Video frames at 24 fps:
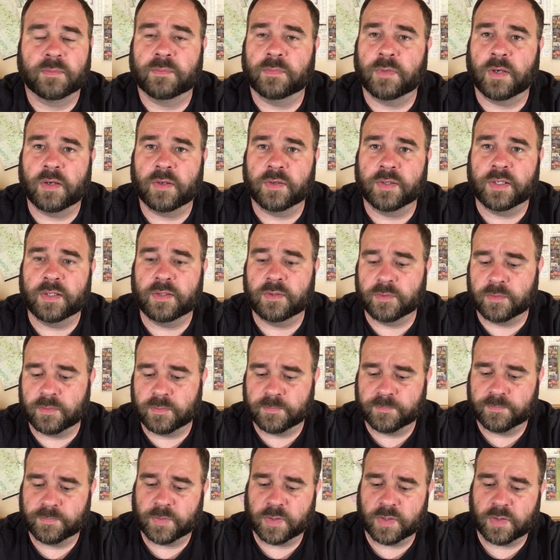bald
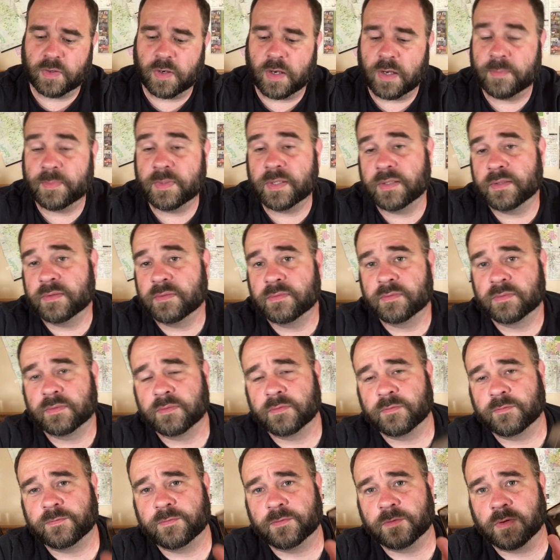eagle, common
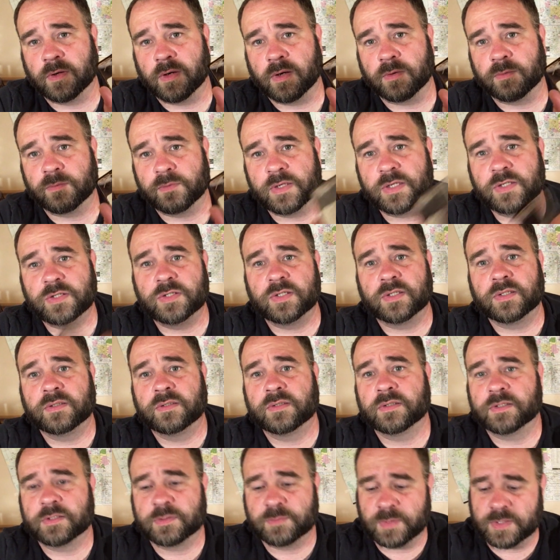for our
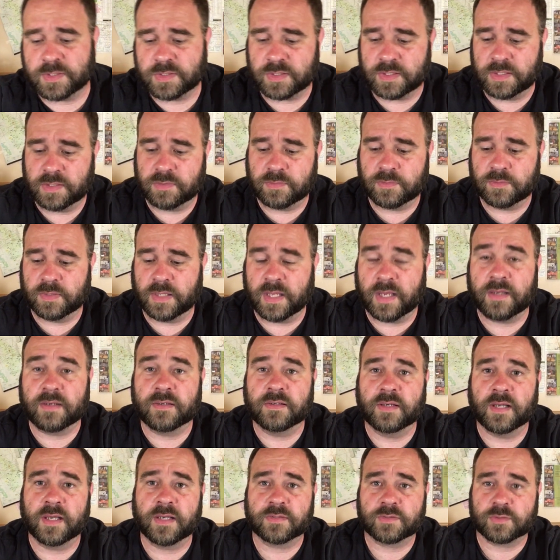region, especially through that
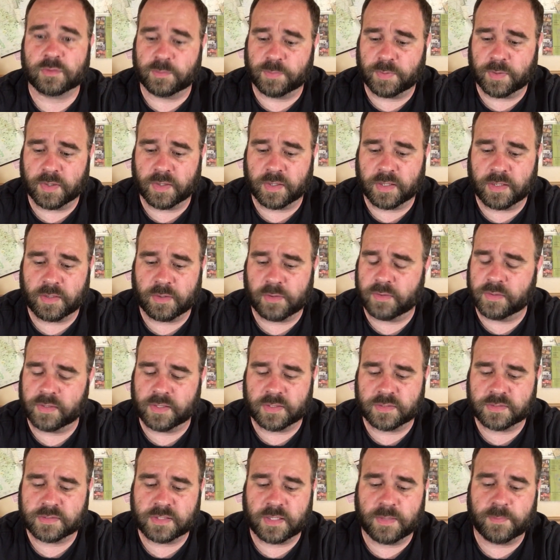national park area, or
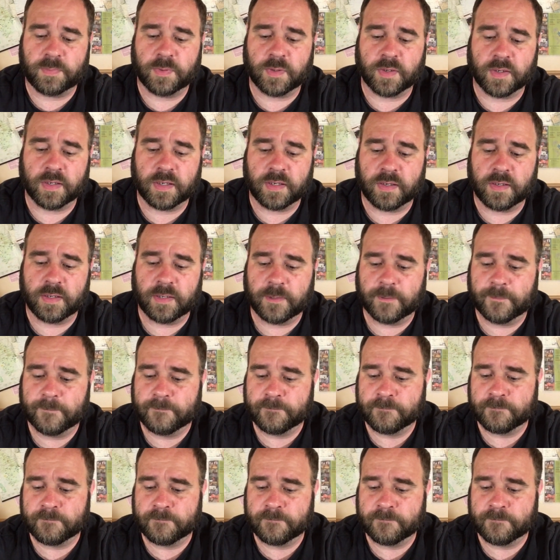the state park area.